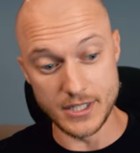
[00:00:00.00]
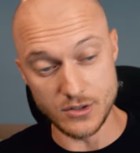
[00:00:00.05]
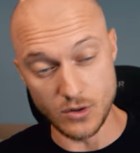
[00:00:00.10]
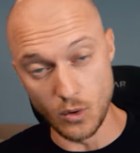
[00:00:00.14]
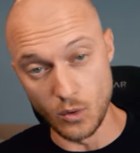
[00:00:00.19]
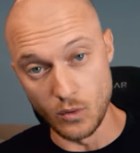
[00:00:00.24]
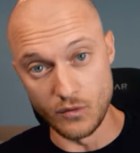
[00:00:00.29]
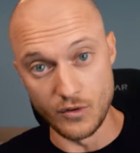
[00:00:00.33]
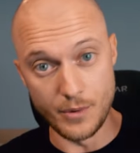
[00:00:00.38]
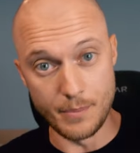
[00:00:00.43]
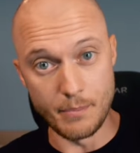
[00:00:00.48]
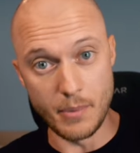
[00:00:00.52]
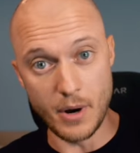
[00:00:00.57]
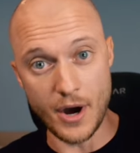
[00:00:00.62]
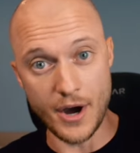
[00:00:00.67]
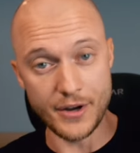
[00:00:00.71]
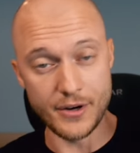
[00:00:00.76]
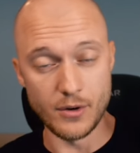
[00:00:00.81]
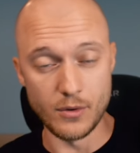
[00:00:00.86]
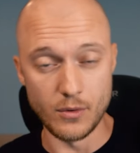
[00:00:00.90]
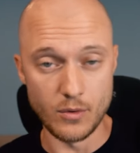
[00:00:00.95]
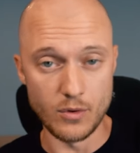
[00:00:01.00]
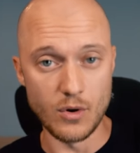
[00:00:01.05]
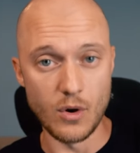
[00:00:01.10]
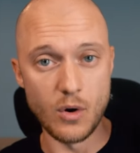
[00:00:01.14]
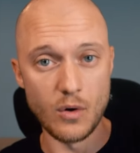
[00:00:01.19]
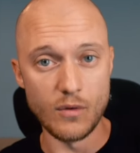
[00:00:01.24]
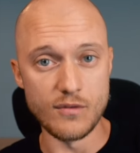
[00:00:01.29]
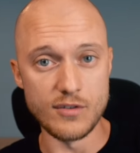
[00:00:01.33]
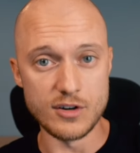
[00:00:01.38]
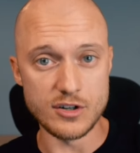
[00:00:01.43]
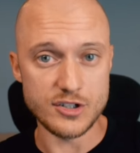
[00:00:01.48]
is overbought or
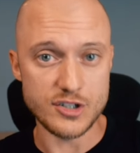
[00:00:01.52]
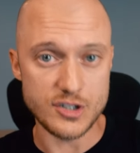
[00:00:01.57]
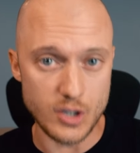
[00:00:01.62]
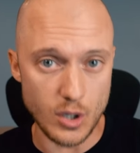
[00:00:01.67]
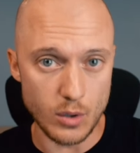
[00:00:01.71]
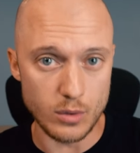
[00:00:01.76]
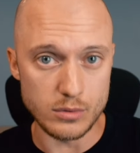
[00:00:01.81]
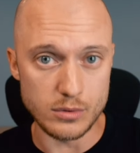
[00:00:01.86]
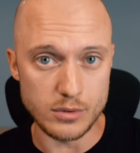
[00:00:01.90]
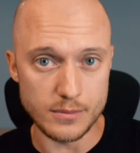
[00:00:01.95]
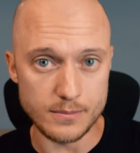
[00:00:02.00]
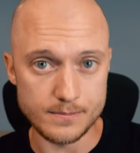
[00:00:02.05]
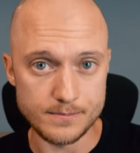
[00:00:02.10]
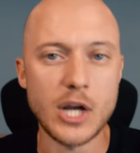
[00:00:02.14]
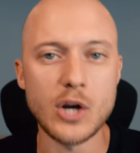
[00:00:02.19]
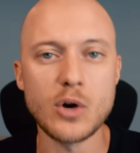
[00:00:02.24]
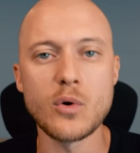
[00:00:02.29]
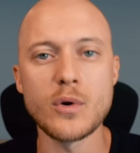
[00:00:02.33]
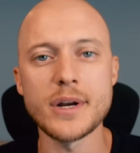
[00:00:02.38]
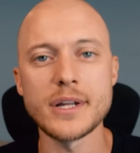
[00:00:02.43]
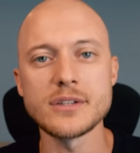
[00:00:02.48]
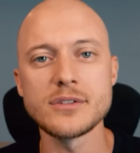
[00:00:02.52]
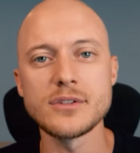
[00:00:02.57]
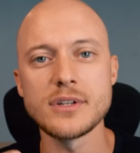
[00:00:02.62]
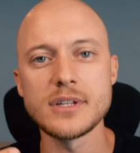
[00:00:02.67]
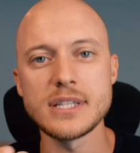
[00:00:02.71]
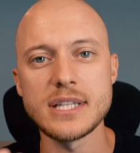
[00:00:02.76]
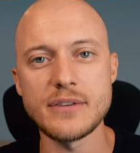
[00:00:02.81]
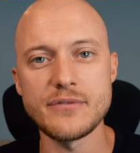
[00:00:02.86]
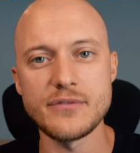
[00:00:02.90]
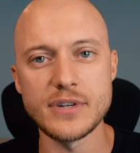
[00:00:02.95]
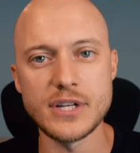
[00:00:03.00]
oversold. According to the
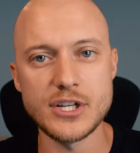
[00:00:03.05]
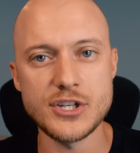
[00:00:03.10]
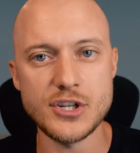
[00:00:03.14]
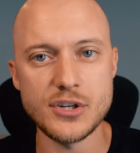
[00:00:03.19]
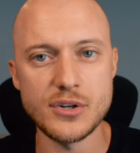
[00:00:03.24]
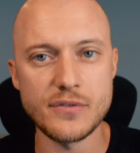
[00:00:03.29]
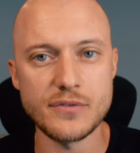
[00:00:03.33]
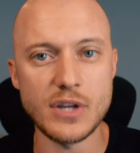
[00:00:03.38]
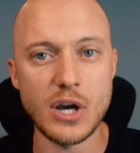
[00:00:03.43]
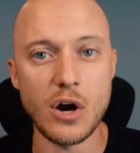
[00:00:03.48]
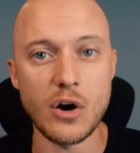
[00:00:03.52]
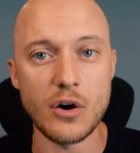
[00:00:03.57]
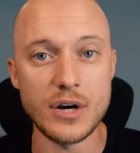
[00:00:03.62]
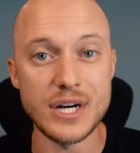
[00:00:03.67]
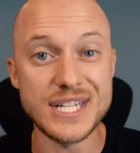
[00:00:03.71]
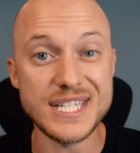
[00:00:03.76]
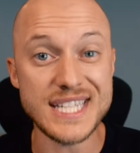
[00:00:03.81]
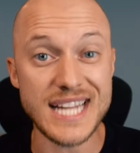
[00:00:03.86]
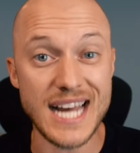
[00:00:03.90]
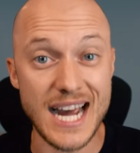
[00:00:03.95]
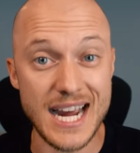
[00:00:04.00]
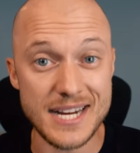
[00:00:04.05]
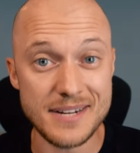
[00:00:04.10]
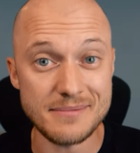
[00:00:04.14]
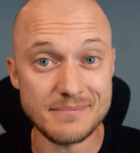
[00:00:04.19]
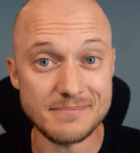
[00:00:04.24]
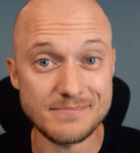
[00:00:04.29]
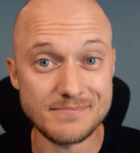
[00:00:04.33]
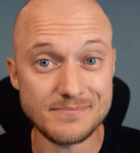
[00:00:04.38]
definition of the RSI,